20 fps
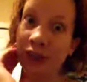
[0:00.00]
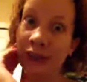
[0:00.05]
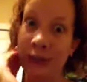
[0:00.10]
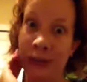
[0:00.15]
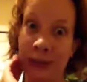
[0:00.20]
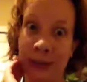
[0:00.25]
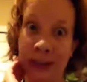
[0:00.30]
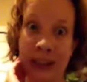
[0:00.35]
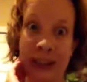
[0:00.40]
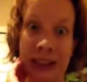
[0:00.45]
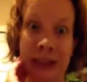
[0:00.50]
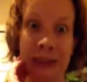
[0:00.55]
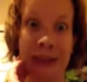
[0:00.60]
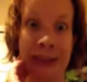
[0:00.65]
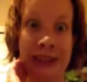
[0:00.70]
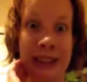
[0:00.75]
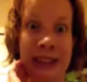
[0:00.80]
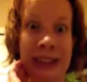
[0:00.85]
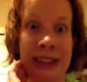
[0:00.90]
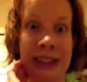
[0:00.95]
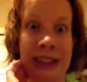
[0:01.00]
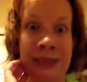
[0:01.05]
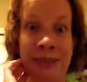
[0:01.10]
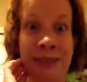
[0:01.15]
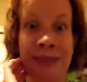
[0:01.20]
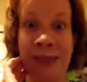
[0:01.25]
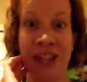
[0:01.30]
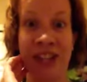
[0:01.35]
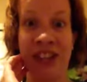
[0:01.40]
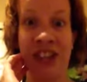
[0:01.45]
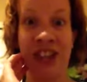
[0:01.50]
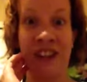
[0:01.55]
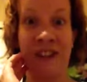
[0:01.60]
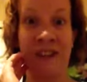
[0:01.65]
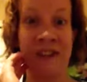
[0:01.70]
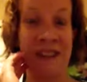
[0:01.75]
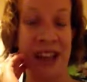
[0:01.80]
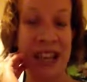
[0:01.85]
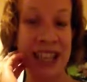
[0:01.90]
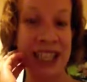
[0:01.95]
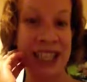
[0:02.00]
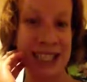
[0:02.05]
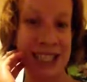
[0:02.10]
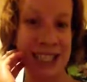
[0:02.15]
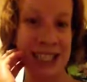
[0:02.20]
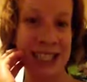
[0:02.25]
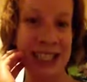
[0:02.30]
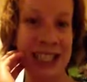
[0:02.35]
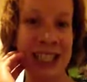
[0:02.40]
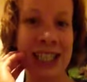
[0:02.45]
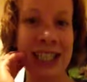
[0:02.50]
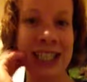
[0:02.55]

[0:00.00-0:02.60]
of them is gonna be a special effects.